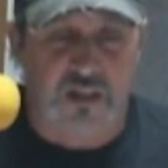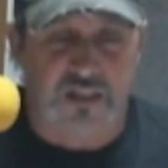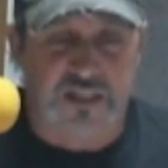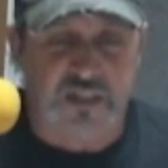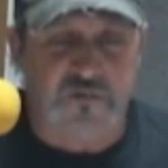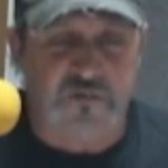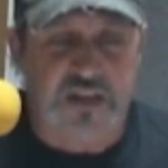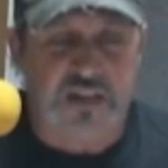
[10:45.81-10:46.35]

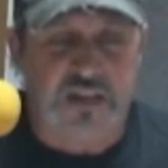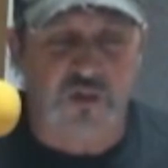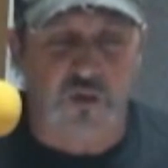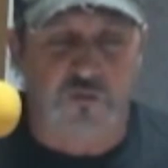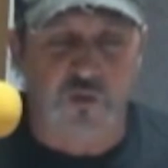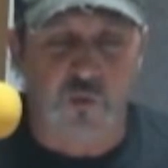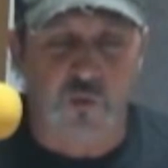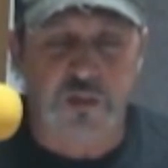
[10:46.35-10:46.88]
on these
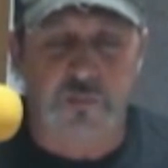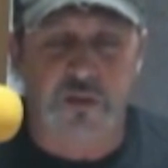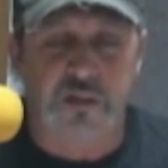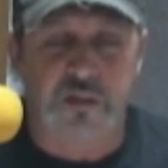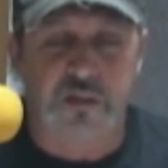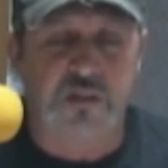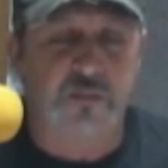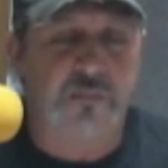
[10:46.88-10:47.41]
events, so if you wish
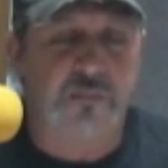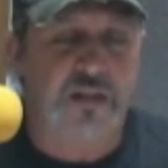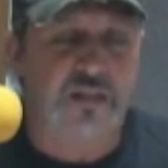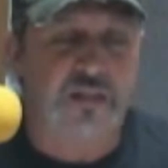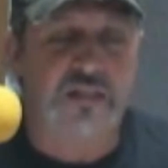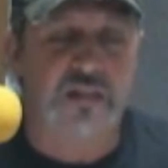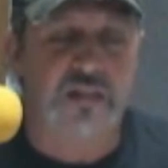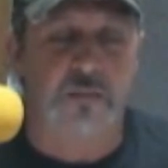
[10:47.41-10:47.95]
to
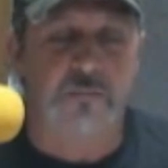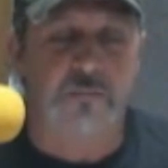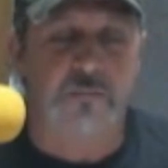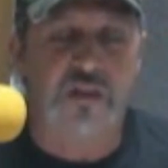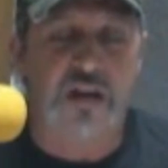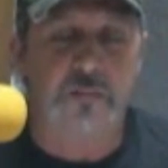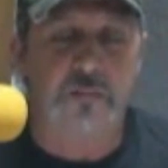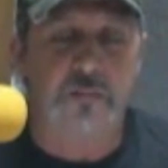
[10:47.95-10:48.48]
participate, listen
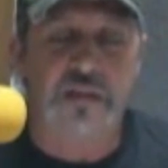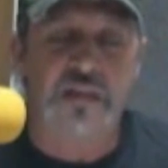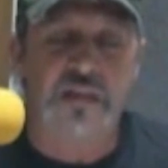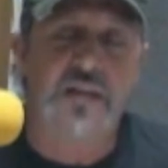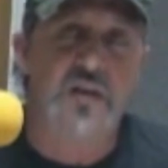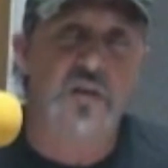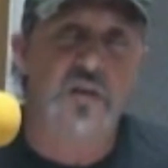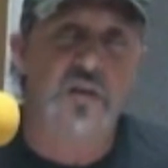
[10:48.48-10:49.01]
up. You've got to
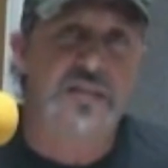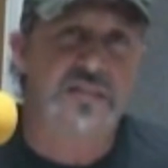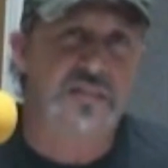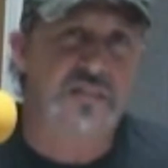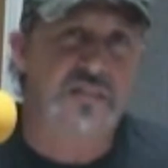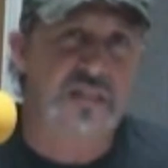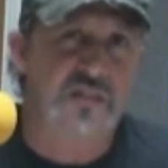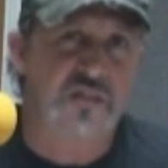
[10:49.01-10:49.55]
be here
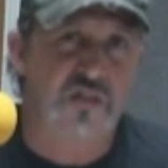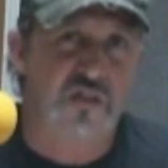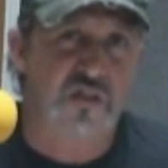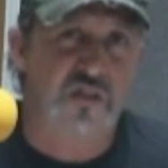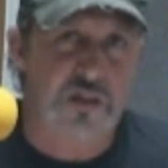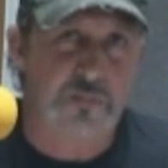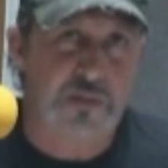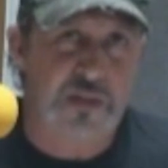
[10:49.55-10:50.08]
by
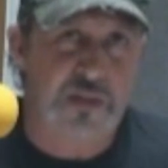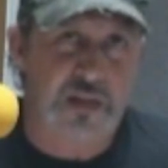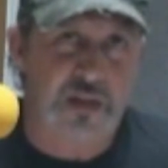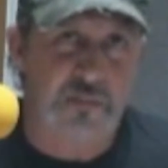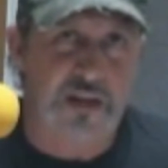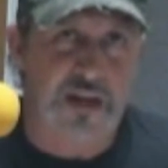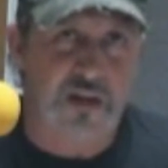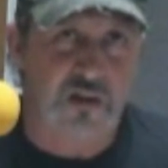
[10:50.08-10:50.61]
6:30
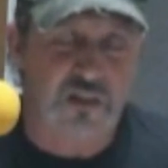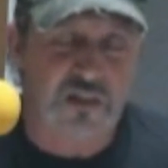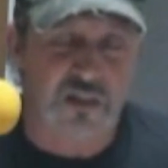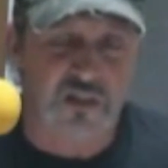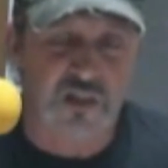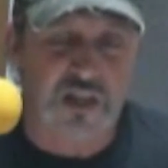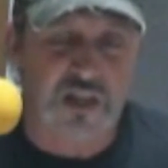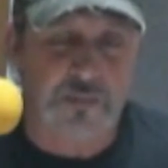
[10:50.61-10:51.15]
p.m. at
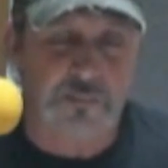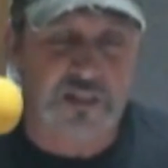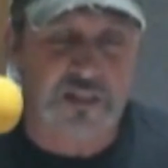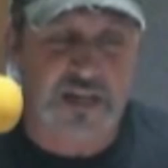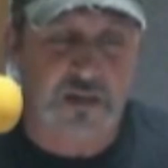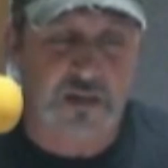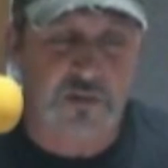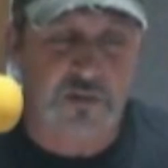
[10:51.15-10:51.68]
Aaron's Gun Shop
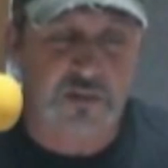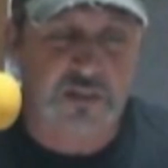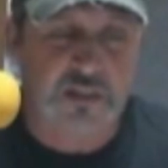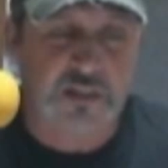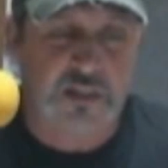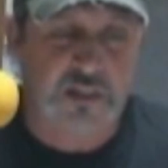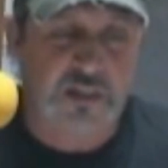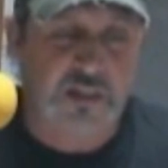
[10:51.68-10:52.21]
in
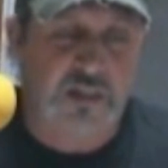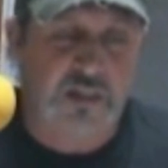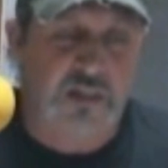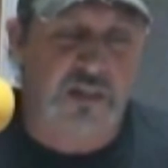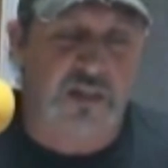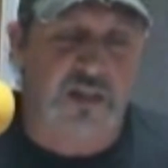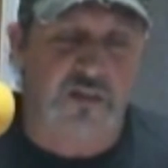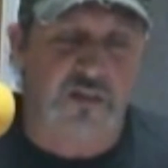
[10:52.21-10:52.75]
Cameron.
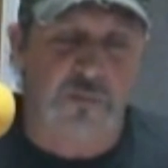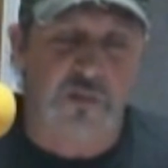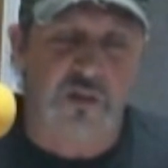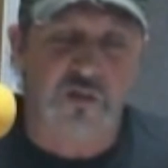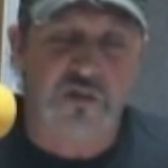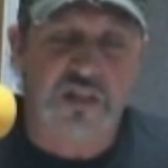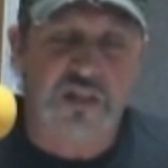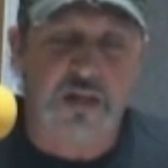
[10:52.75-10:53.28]
There'll
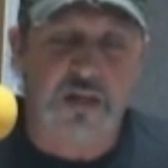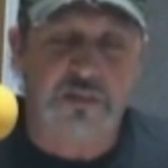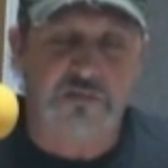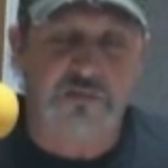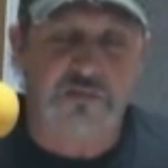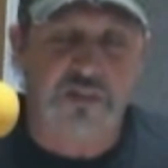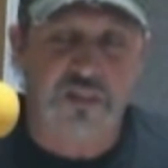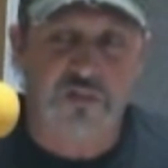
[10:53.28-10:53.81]
be no
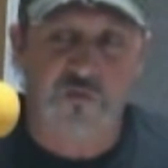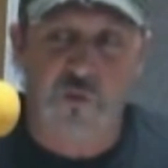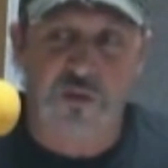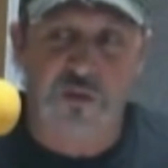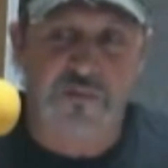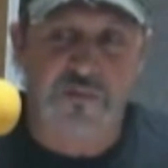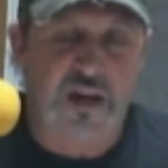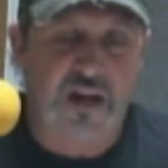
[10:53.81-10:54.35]
sign-ups after
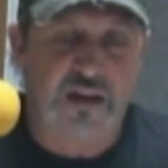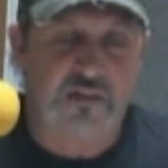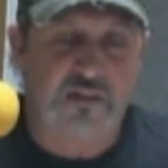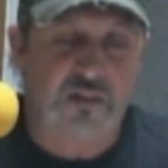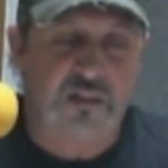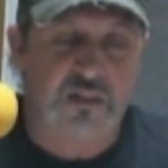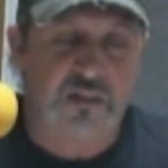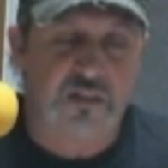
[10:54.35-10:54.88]

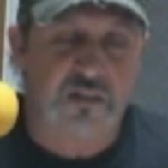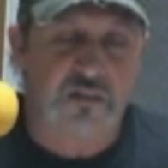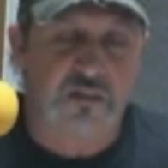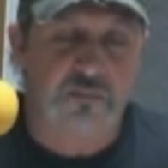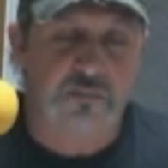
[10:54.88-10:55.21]
6:45